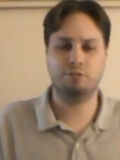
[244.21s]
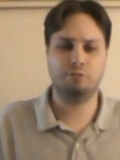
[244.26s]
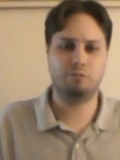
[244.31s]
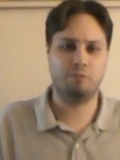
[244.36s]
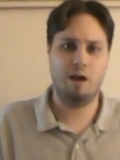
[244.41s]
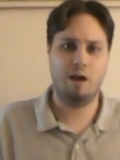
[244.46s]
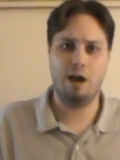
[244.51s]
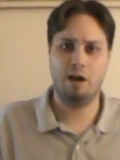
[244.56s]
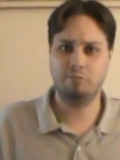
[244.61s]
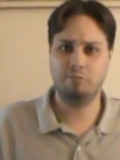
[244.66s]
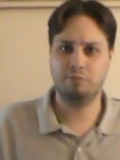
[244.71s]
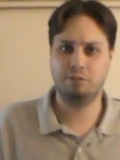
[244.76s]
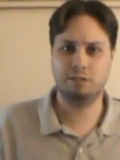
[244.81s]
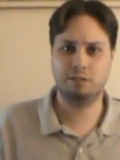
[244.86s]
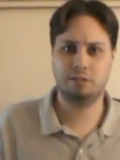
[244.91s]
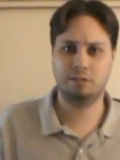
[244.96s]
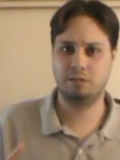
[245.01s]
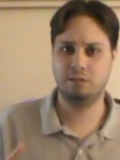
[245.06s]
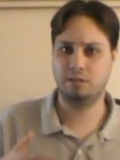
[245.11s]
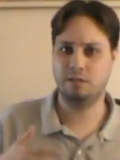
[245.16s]

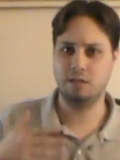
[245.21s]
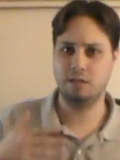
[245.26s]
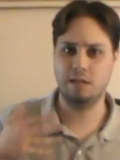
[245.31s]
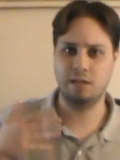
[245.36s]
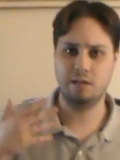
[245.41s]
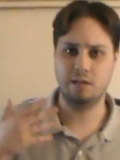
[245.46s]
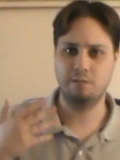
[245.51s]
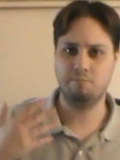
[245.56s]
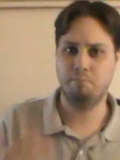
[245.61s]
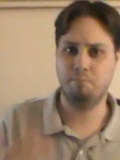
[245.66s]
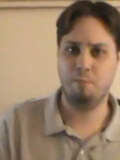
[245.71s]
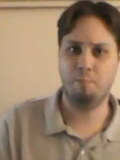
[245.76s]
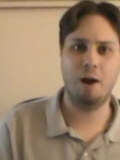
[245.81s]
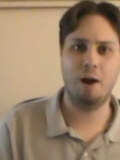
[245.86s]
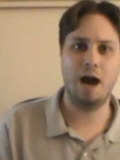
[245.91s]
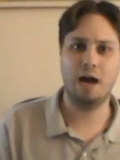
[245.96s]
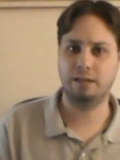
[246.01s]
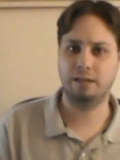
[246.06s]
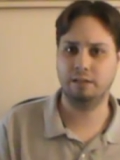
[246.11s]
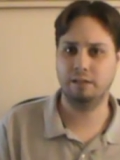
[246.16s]
throughout the
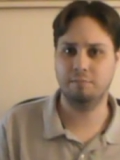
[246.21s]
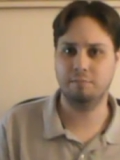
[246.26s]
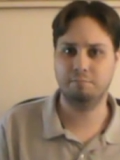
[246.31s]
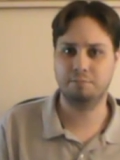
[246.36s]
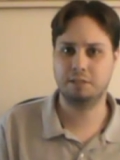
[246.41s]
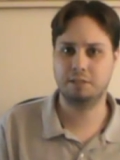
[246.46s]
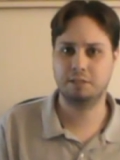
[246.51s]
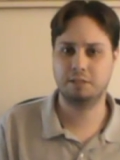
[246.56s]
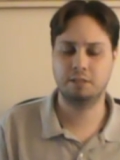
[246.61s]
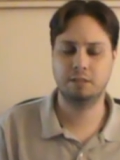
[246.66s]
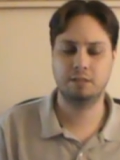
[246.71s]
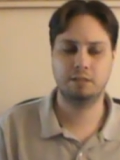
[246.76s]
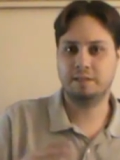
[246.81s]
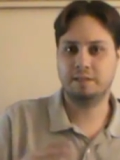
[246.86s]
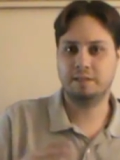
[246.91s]
apocalypse.